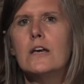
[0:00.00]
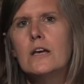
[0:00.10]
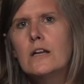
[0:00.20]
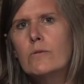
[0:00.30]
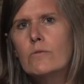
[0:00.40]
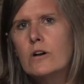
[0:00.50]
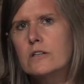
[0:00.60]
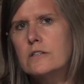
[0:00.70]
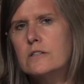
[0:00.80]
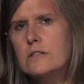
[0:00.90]
And I
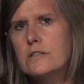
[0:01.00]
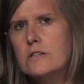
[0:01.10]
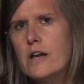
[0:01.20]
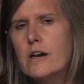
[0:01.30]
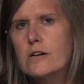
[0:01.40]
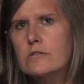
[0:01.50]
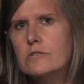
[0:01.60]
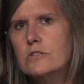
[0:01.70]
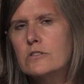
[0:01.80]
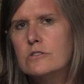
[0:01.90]
wanted
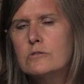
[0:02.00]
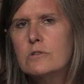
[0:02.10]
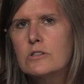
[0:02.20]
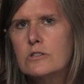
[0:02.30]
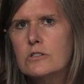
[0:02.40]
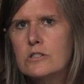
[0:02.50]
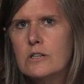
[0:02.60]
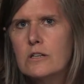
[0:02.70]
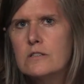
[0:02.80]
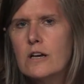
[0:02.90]
now to do what she
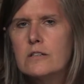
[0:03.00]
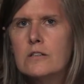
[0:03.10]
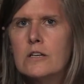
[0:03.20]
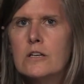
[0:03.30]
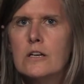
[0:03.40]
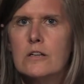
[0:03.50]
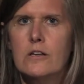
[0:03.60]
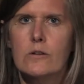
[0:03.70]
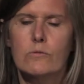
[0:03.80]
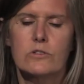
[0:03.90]
had done, and, uh,
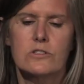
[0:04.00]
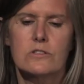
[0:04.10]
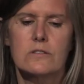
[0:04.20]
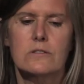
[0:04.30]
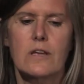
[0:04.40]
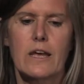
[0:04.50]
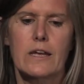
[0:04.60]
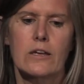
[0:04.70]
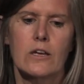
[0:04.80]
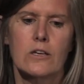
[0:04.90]
which is to
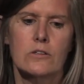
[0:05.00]
say,